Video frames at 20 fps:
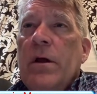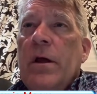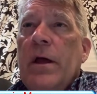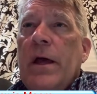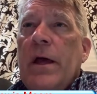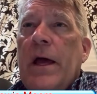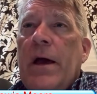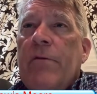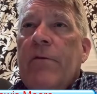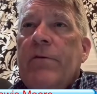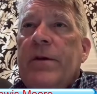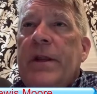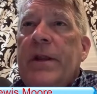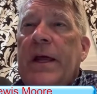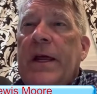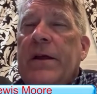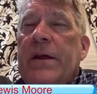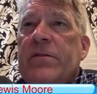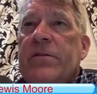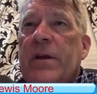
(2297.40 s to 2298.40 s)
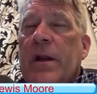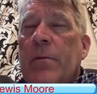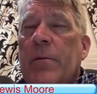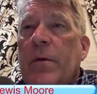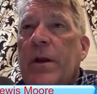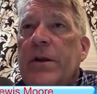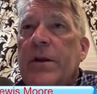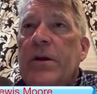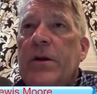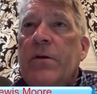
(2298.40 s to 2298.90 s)
have dings in them,
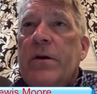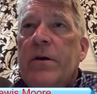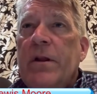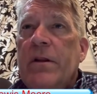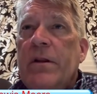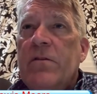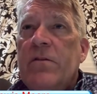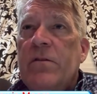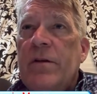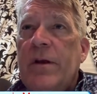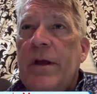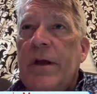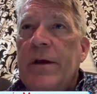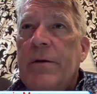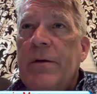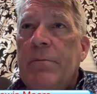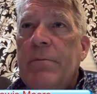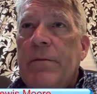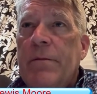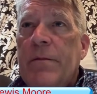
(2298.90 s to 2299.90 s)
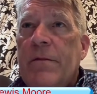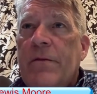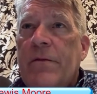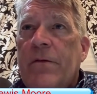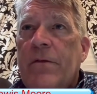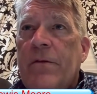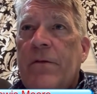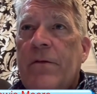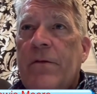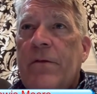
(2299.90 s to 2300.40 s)
and you can see them
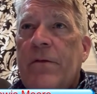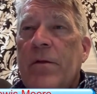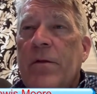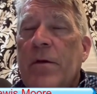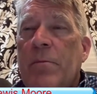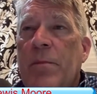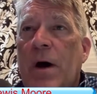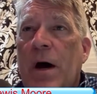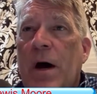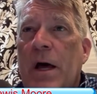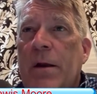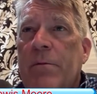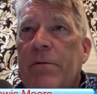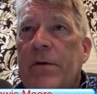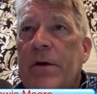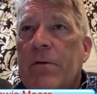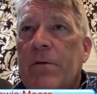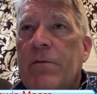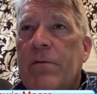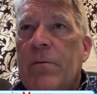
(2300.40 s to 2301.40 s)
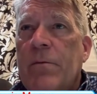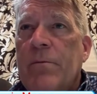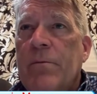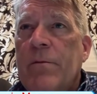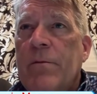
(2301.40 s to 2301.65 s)
from the bottom, from